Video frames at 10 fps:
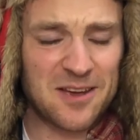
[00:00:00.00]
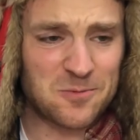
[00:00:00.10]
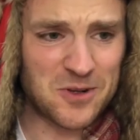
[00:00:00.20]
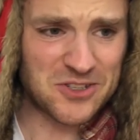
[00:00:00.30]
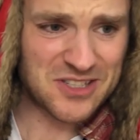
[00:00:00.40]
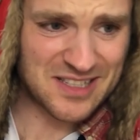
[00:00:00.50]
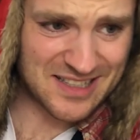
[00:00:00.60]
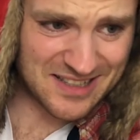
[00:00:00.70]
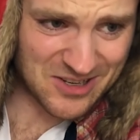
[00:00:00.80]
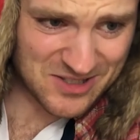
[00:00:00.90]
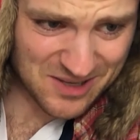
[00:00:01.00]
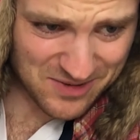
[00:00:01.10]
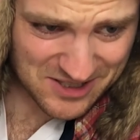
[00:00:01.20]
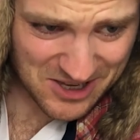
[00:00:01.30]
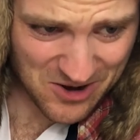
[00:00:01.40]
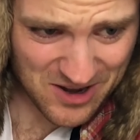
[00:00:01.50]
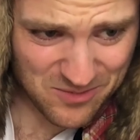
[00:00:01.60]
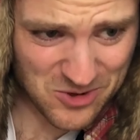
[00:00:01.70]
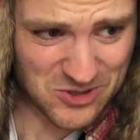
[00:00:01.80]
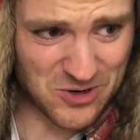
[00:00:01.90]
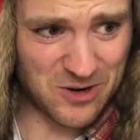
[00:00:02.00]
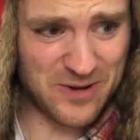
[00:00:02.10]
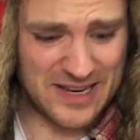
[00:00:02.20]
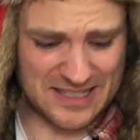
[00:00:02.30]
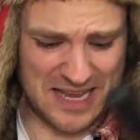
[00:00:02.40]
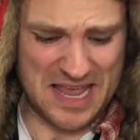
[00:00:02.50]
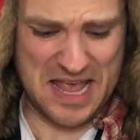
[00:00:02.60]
And whilst those 10 minutes are going, I'm also going to eat